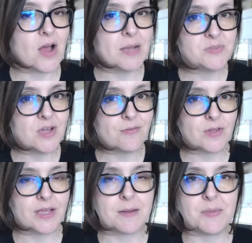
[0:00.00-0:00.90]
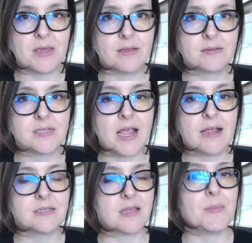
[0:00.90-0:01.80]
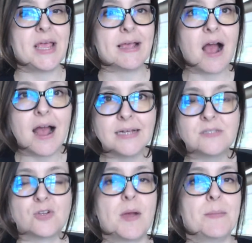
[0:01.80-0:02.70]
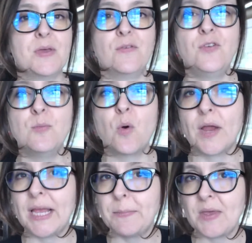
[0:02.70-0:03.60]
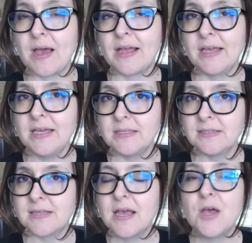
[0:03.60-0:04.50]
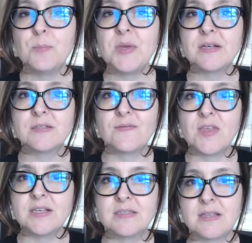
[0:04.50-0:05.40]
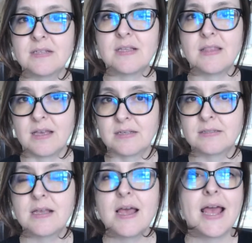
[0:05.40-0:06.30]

I'm definitely going to be saying to them, hey guys, there might be a few more API hits because of this, this, and this.